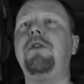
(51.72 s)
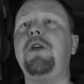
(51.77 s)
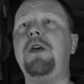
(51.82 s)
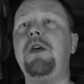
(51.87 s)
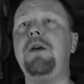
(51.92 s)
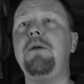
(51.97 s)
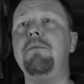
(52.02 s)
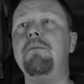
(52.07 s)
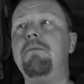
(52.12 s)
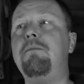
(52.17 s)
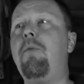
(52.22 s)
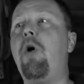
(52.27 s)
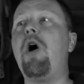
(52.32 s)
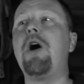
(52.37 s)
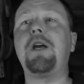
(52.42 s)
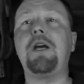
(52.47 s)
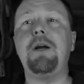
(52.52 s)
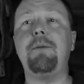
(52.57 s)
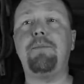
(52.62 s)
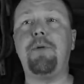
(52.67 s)
the
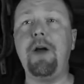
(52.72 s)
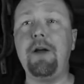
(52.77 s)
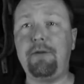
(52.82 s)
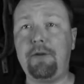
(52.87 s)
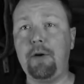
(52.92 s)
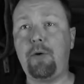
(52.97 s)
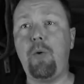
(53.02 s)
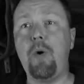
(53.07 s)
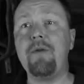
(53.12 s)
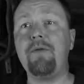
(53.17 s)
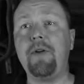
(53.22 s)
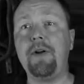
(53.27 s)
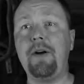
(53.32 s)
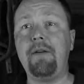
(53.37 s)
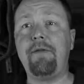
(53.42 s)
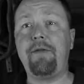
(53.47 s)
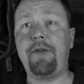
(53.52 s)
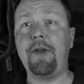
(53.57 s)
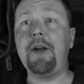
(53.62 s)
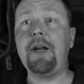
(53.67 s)
marketplace equivalent
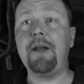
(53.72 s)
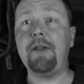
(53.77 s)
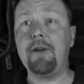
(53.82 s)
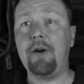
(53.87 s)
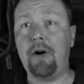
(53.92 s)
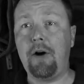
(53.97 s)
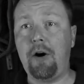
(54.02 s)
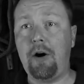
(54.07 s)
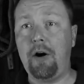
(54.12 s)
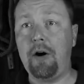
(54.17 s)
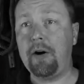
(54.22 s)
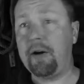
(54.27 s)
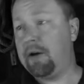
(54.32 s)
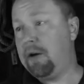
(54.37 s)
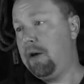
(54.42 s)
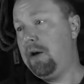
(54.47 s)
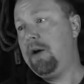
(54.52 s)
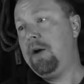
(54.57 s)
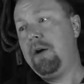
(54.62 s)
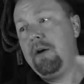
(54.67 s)
of thinning the herd.
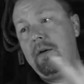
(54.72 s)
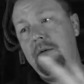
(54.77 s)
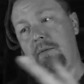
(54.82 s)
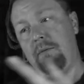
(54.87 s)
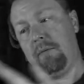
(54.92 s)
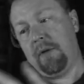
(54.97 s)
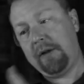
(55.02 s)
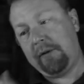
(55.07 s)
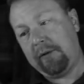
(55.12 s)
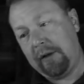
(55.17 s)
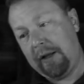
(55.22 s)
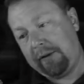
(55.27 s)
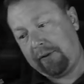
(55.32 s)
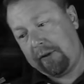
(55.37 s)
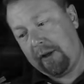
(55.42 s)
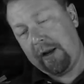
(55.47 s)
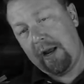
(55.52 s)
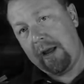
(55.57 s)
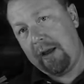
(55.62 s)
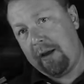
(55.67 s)
Let's
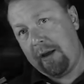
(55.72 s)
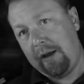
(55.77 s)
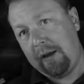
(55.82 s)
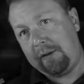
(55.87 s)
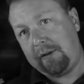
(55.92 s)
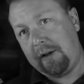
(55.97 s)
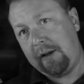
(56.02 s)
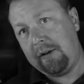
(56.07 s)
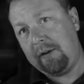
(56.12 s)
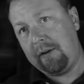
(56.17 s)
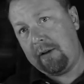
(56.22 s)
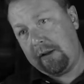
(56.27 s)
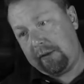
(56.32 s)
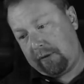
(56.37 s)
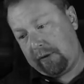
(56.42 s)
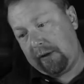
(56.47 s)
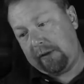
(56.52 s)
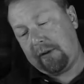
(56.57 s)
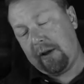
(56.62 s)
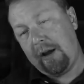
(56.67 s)

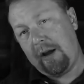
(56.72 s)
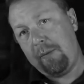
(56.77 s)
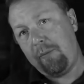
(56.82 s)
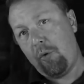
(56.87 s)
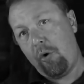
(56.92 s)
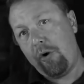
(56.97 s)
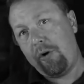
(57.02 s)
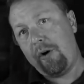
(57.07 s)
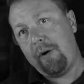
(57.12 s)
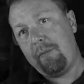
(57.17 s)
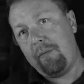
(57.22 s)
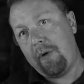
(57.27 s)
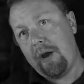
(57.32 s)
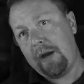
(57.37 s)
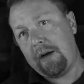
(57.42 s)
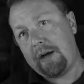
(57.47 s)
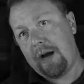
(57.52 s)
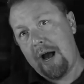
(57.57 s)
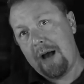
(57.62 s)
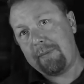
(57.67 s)
let Time Warner
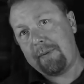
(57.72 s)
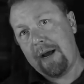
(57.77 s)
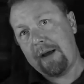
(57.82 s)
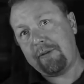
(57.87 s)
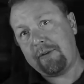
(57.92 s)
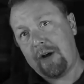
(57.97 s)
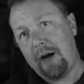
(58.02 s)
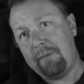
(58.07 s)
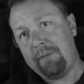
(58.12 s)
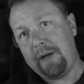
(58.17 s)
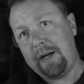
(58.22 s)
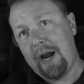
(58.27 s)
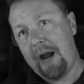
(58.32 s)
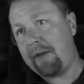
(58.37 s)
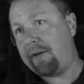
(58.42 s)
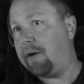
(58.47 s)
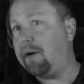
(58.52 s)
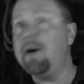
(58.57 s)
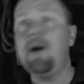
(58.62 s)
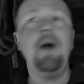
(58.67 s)
and Comcast come
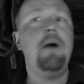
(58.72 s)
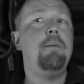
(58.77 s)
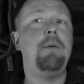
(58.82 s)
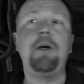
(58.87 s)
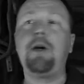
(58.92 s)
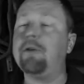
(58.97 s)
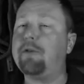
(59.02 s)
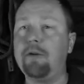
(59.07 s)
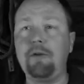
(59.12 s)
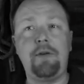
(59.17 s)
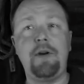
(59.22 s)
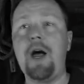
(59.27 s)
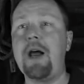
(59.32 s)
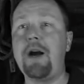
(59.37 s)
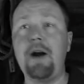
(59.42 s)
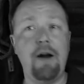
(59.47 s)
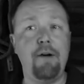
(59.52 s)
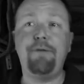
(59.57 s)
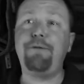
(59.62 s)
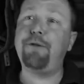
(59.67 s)
together because there's not
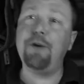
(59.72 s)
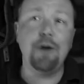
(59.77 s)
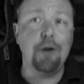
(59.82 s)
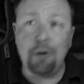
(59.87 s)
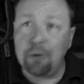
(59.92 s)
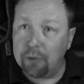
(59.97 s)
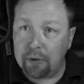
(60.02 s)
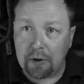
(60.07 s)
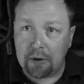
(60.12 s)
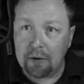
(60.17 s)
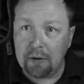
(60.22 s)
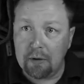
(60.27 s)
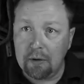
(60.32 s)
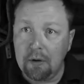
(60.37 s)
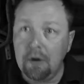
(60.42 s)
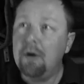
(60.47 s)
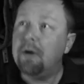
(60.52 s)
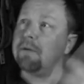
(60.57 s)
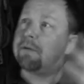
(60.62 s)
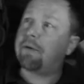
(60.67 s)
enough food
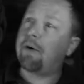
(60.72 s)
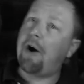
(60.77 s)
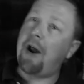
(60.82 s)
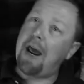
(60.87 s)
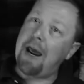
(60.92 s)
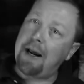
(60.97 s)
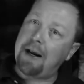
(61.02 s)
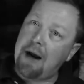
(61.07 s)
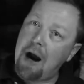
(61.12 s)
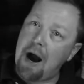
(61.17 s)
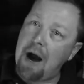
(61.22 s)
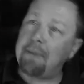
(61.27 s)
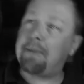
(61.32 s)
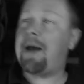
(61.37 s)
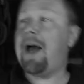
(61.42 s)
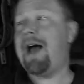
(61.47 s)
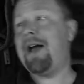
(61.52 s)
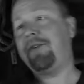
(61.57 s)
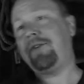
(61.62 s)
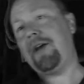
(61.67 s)
for a
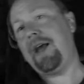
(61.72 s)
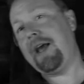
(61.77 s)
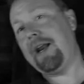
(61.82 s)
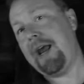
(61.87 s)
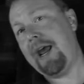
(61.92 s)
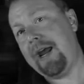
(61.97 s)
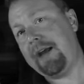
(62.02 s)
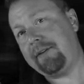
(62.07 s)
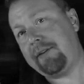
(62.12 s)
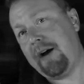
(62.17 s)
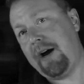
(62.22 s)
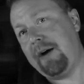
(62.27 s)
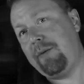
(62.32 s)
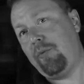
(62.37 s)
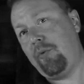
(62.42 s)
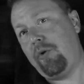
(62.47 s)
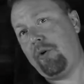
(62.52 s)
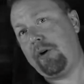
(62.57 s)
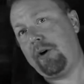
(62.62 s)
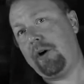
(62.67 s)
Comcast and a
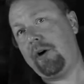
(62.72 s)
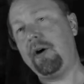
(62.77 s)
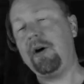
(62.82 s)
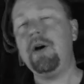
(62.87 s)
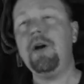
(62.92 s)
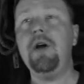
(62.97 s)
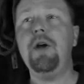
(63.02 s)
Time Warner.